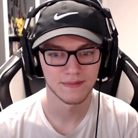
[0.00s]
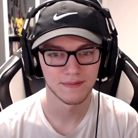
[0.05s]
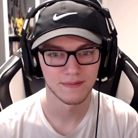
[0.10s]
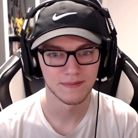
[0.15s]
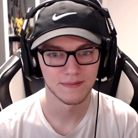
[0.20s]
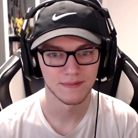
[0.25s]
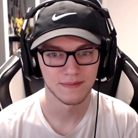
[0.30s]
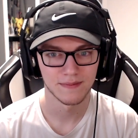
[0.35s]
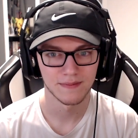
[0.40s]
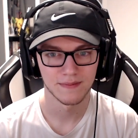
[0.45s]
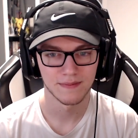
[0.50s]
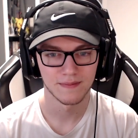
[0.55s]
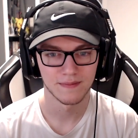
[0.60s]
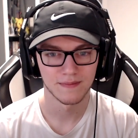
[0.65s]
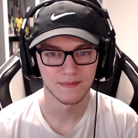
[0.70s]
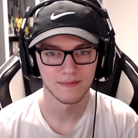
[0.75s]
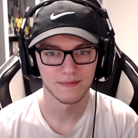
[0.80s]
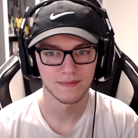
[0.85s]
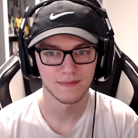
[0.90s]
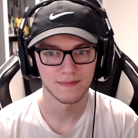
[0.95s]

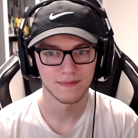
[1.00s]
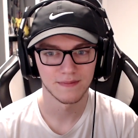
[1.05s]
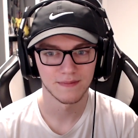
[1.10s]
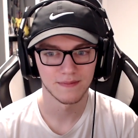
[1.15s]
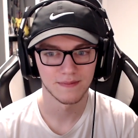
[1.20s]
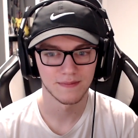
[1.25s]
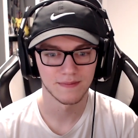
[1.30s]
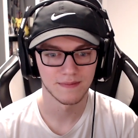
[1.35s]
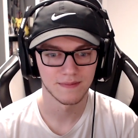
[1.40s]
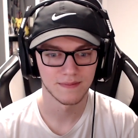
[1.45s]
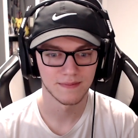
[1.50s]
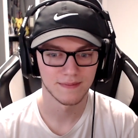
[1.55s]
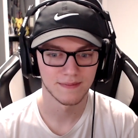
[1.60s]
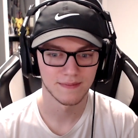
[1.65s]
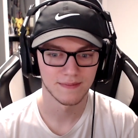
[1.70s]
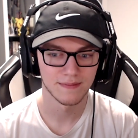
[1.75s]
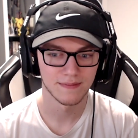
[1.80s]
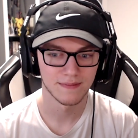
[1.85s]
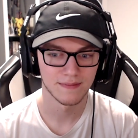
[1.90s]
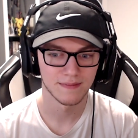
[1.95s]

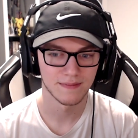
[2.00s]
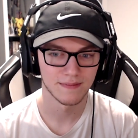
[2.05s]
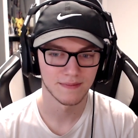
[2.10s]
No one is speaking in this clip.